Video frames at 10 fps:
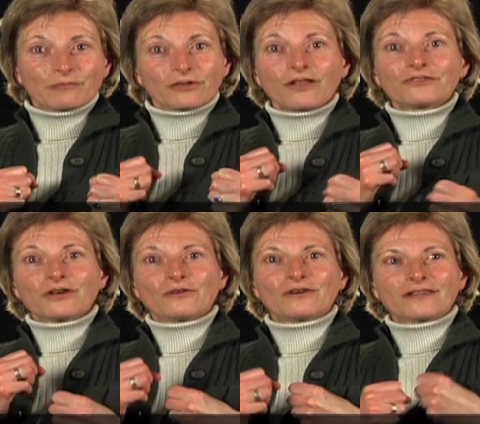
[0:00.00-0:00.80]
but
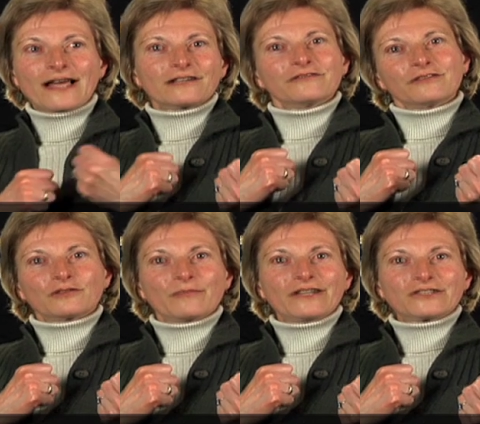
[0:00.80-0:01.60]
also a lack of
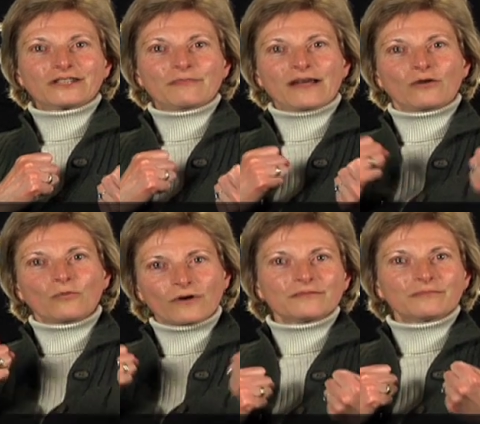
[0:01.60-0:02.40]
information about
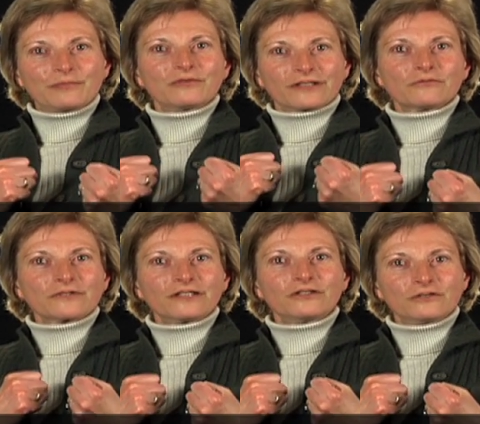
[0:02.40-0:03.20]
what people can
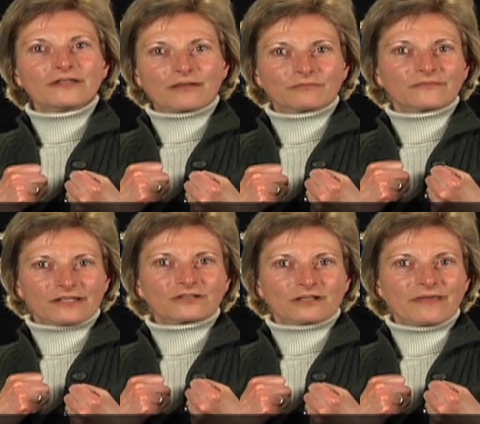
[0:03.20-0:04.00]
really do
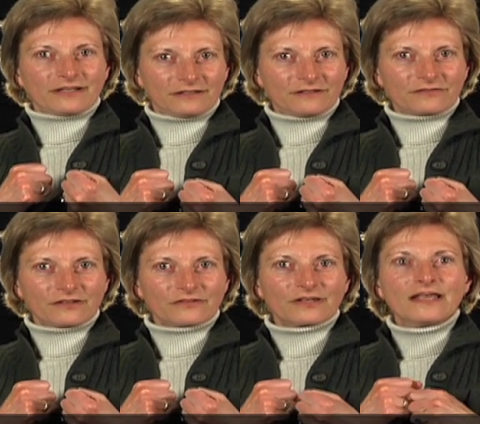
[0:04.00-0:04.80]
that's going to make a
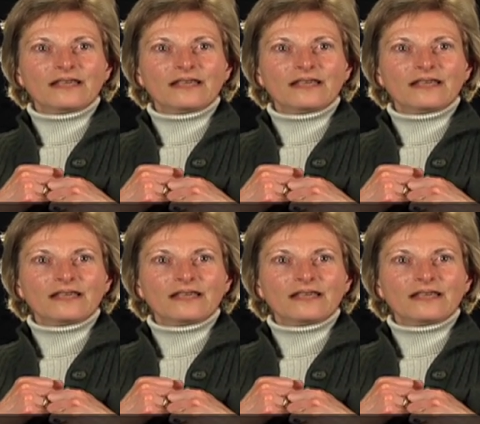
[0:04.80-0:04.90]
difference.